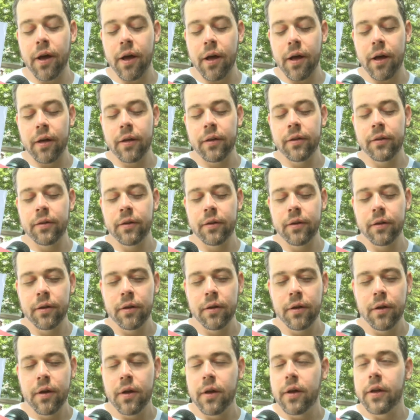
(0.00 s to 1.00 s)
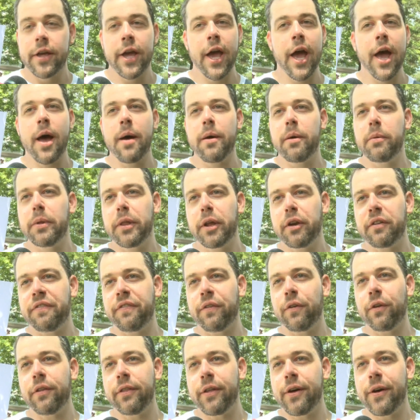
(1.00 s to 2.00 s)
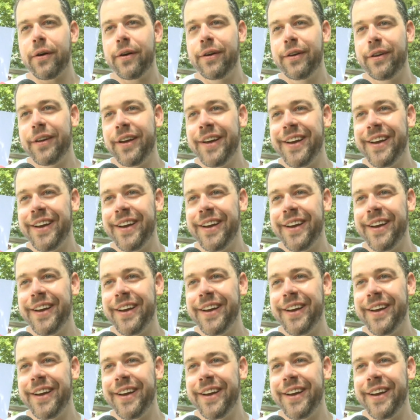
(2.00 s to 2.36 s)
uh, yeah, I'm a little full though.